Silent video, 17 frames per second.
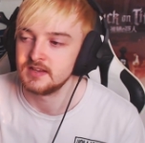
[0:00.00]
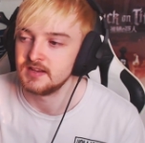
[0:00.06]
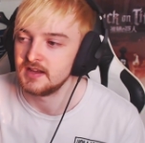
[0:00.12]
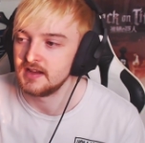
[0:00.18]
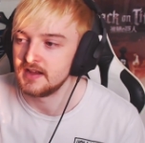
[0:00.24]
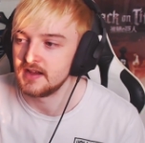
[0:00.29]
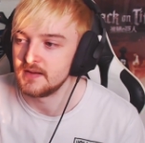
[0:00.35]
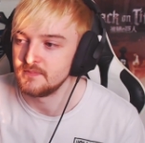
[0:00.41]

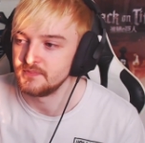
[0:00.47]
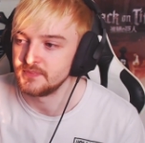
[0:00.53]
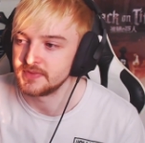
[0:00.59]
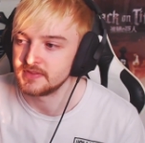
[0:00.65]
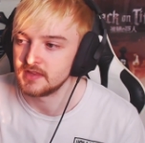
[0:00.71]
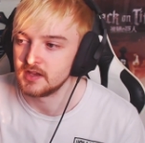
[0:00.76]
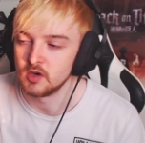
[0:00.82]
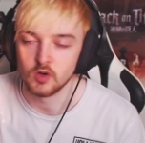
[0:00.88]
Um,
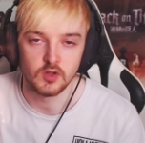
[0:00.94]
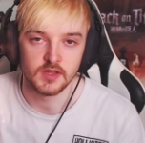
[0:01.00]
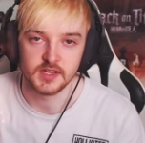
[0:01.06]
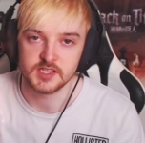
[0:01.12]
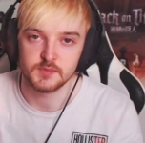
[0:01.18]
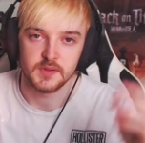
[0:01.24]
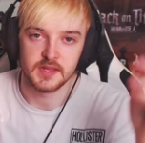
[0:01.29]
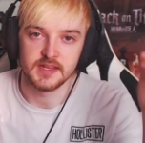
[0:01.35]
they all
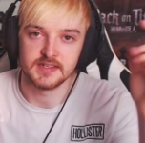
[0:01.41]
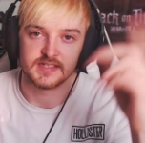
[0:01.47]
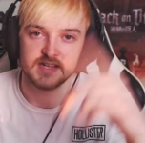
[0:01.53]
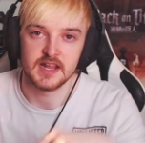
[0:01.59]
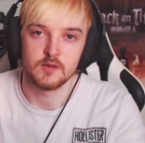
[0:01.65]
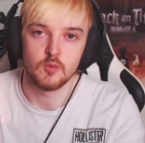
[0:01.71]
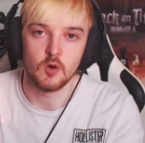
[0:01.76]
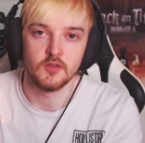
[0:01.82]
explain
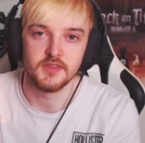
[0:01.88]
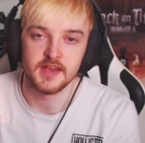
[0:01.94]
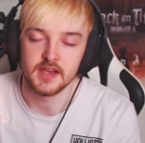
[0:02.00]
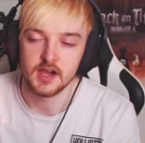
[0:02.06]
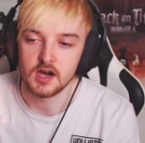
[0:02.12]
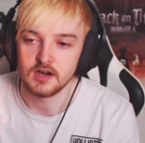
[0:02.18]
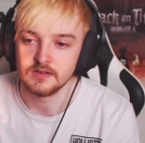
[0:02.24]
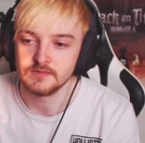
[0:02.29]
exactly what they
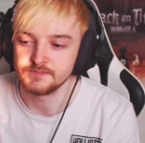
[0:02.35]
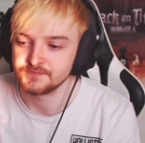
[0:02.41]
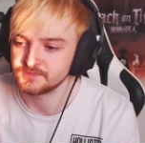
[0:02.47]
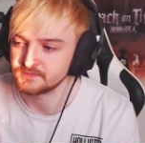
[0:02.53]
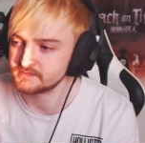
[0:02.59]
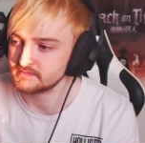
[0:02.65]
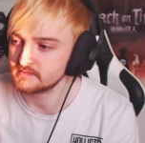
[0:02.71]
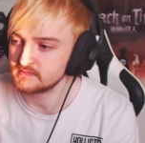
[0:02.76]
are,
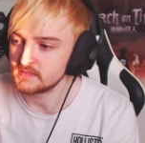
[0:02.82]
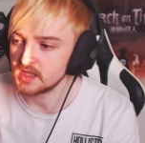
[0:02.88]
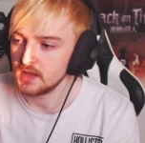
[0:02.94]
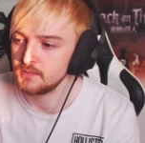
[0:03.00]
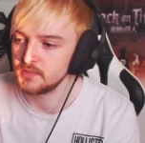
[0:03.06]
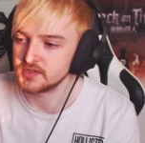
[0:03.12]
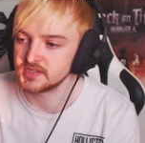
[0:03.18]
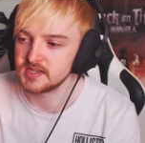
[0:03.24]

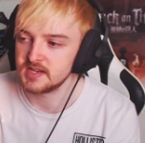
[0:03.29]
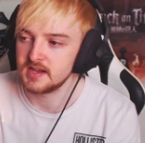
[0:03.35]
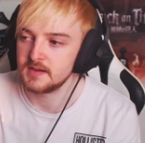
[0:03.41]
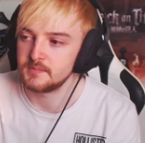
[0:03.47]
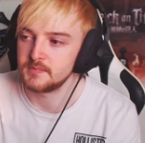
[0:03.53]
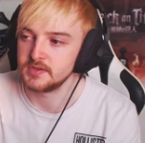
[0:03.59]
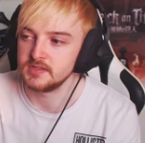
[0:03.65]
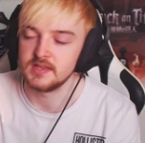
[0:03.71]
but uh,
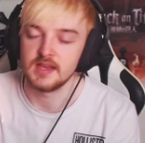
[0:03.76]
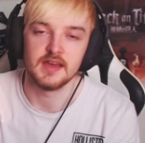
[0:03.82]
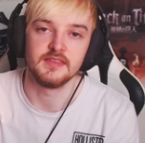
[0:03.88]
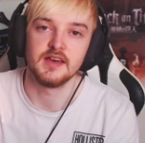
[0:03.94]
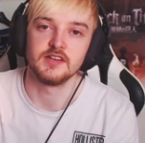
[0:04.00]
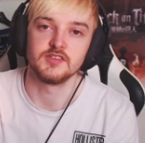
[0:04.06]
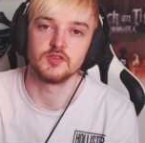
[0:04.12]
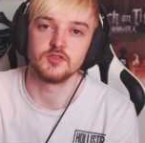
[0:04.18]
but yeah,
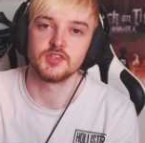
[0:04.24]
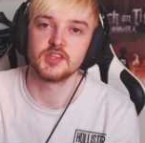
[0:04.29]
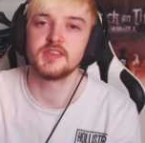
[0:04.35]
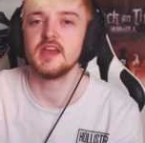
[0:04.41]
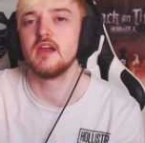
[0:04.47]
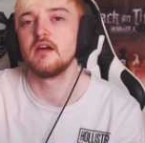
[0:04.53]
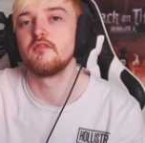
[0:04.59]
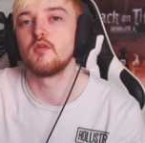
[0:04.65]
that's it. So
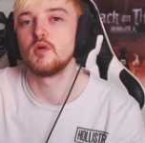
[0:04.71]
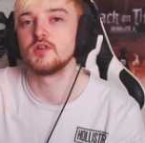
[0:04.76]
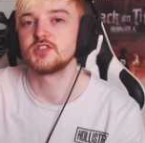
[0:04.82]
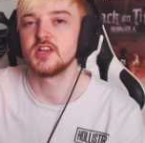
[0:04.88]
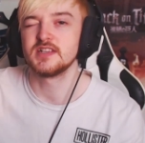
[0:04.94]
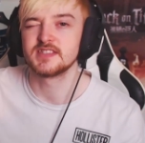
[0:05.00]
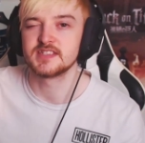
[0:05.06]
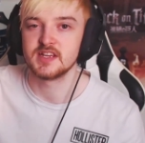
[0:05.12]
thank you for watching.
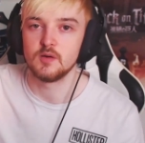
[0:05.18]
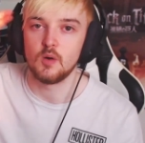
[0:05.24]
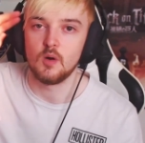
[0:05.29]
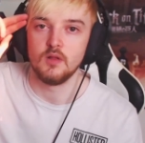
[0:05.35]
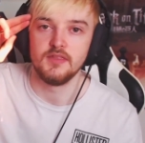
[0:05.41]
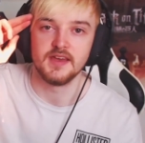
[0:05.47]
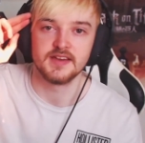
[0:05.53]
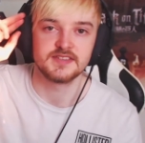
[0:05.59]
I'll see you
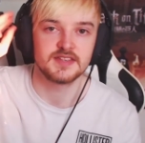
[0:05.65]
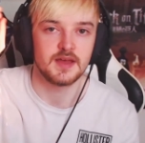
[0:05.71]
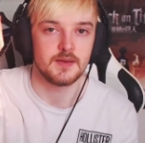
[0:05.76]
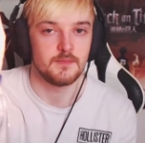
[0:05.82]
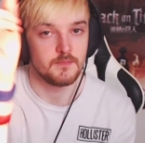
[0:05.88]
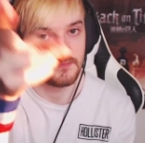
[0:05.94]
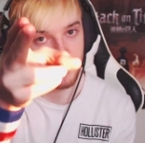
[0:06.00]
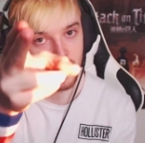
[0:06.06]
all next time.
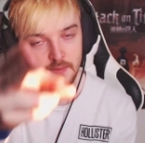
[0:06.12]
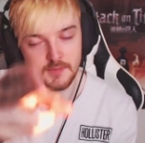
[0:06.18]
Bye